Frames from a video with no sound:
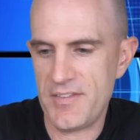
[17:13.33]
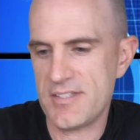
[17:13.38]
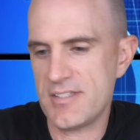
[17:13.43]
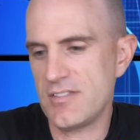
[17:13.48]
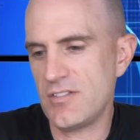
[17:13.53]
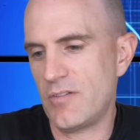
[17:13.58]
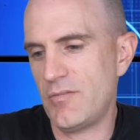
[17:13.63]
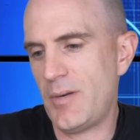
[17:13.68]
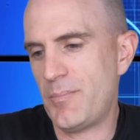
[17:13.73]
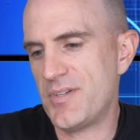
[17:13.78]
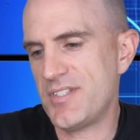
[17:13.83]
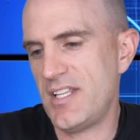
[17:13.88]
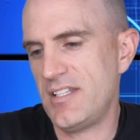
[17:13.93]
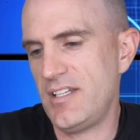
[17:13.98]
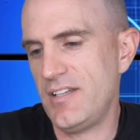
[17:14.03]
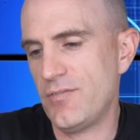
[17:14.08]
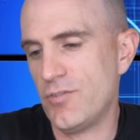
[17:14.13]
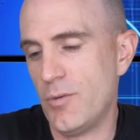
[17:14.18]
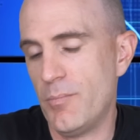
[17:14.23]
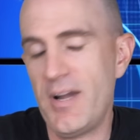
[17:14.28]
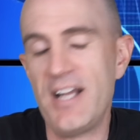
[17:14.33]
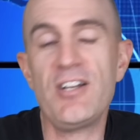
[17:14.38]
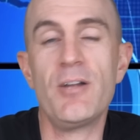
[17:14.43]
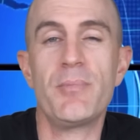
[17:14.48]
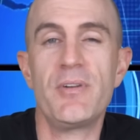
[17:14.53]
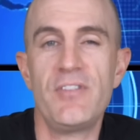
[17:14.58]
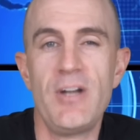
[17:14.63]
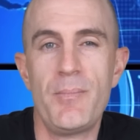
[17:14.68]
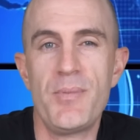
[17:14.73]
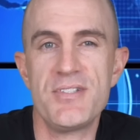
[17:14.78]
This is not representative or may
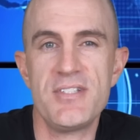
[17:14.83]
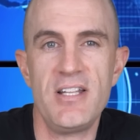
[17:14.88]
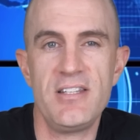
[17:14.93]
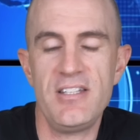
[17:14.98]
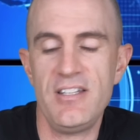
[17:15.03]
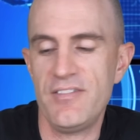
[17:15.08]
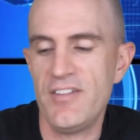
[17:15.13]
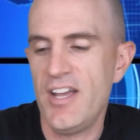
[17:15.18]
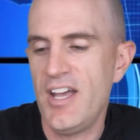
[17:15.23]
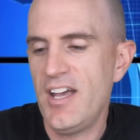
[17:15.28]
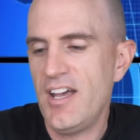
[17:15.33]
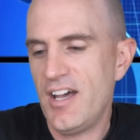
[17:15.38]
not be representative